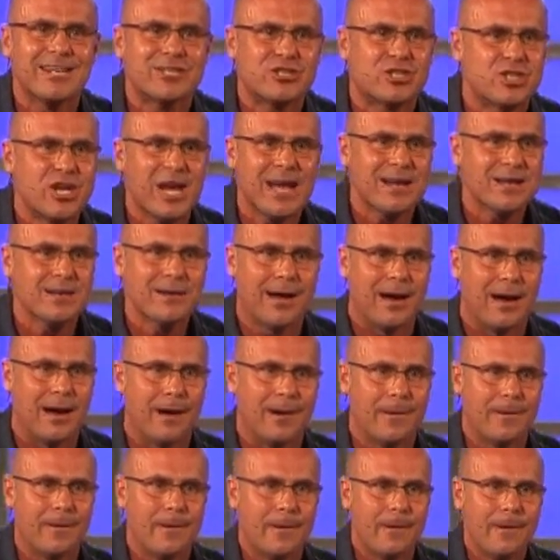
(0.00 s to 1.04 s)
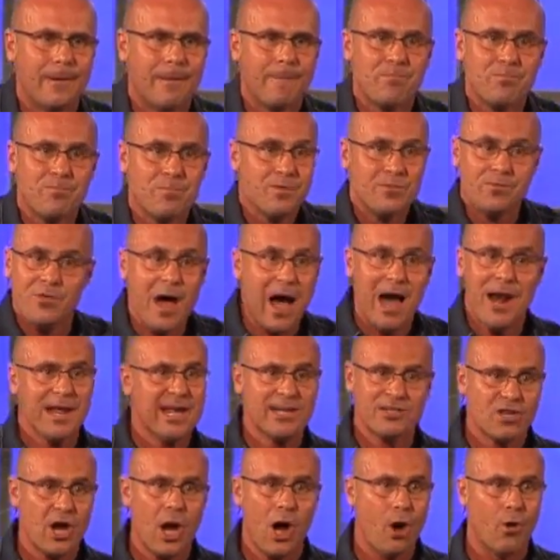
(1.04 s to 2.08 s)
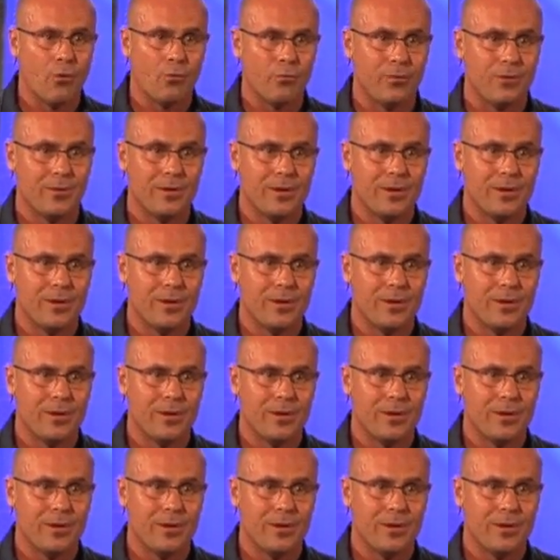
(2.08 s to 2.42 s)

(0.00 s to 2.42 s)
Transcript: agenda, not his own.